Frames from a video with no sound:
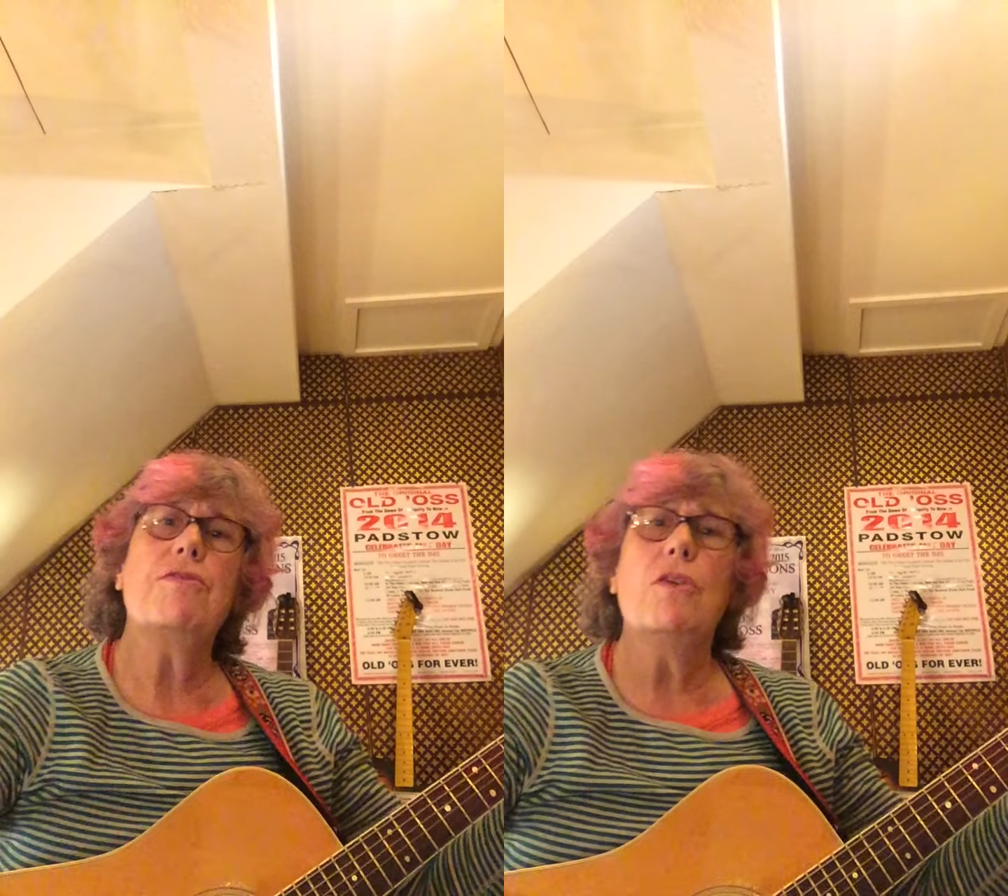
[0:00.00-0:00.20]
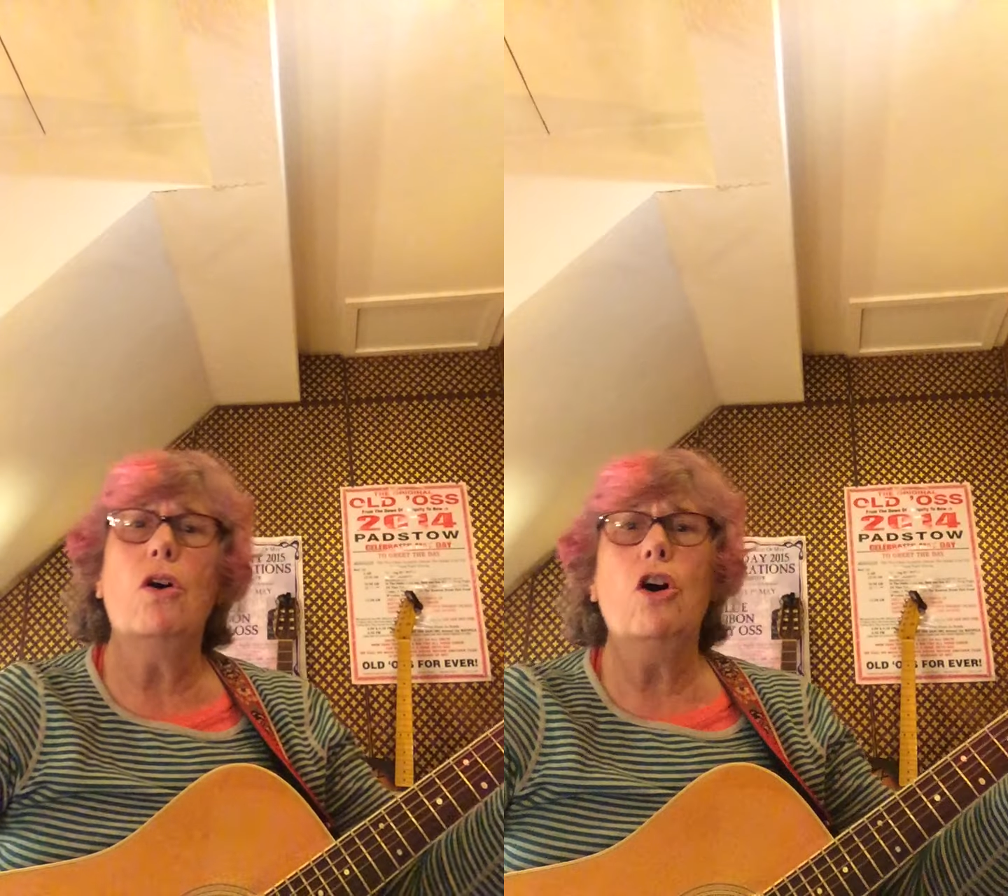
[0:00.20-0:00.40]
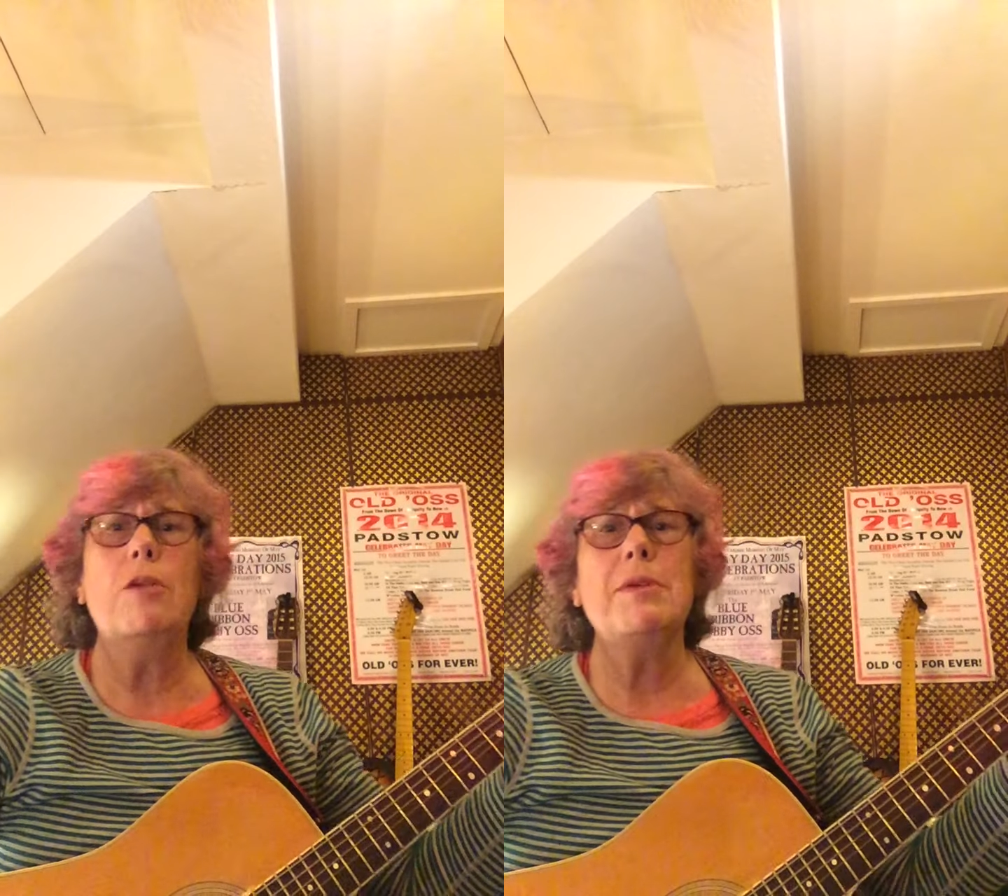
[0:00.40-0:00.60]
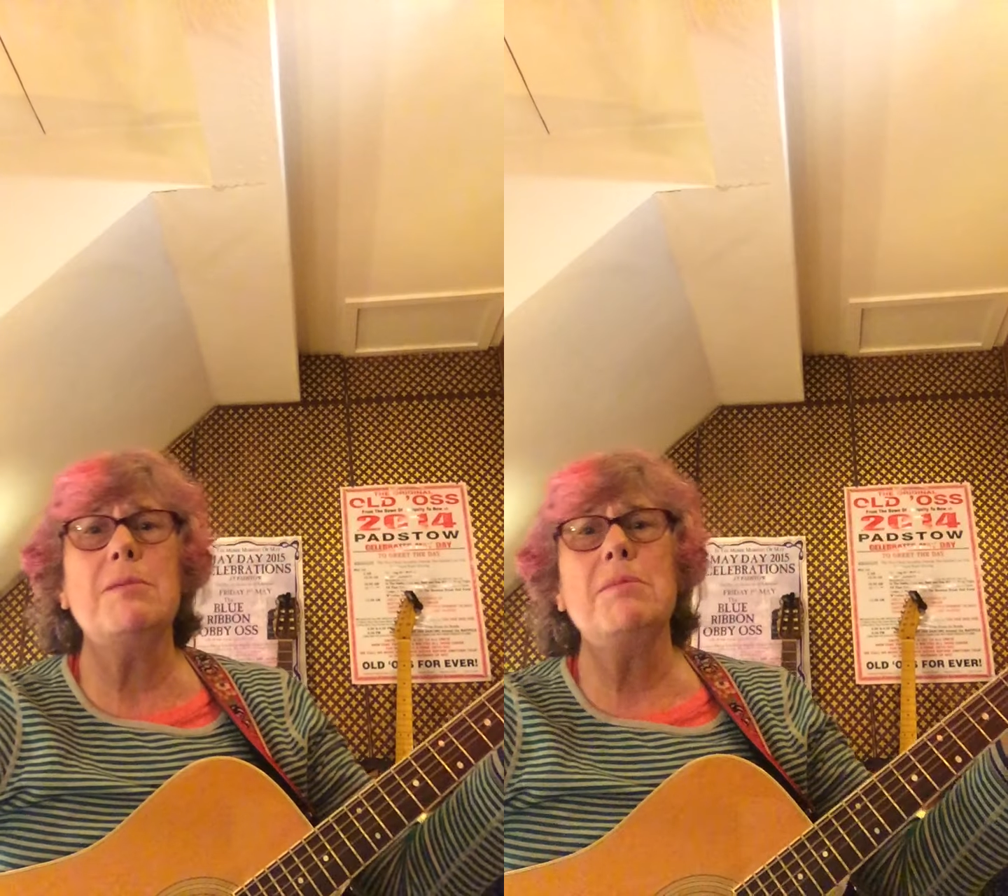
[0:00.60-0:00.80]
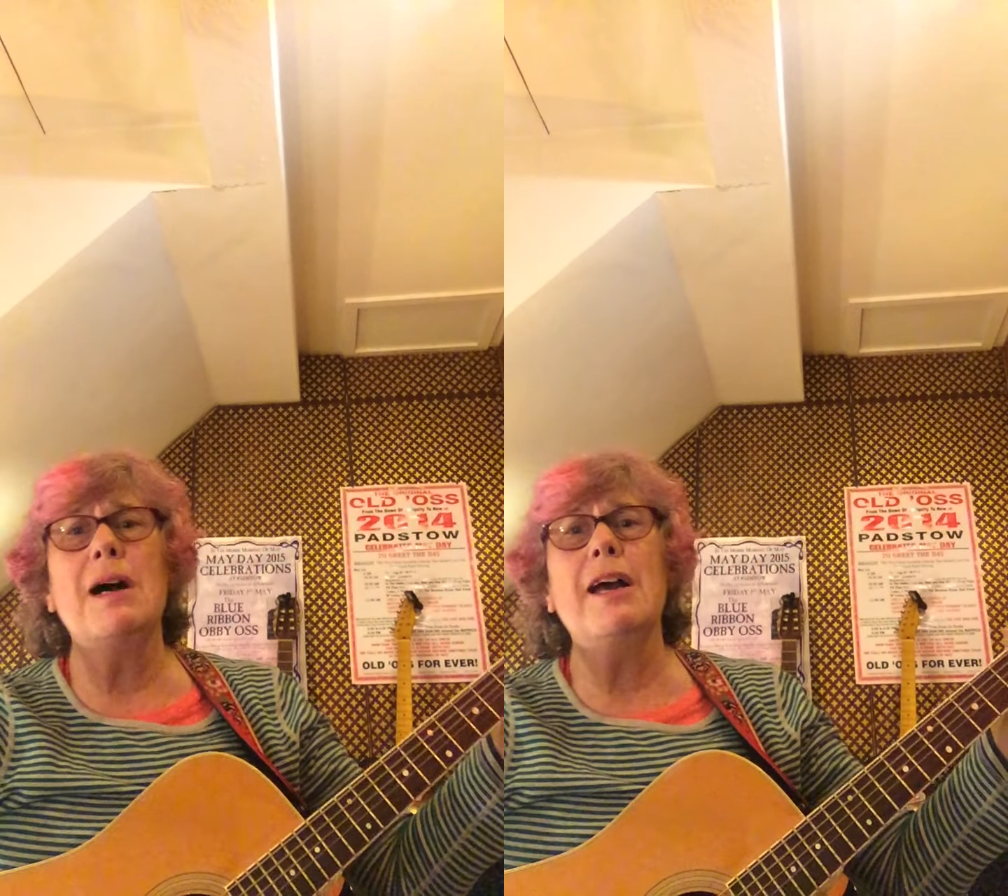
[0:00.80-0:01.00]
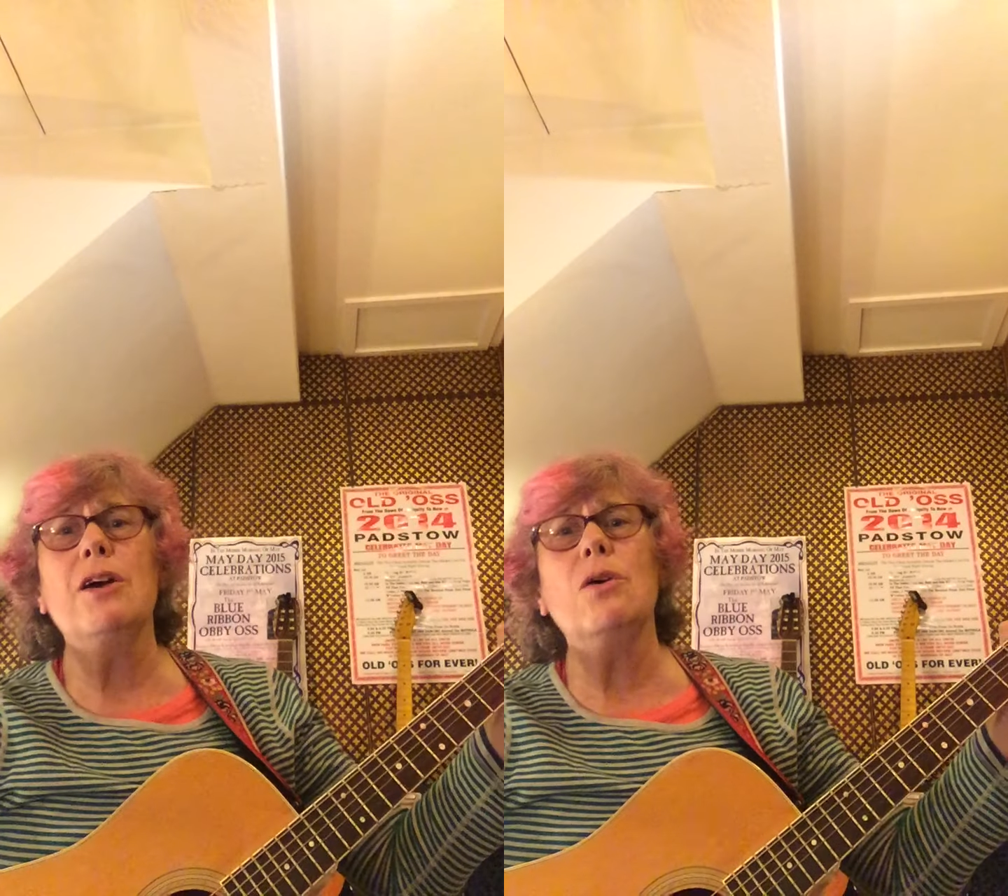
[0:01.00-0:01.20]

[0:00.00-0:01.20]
forming my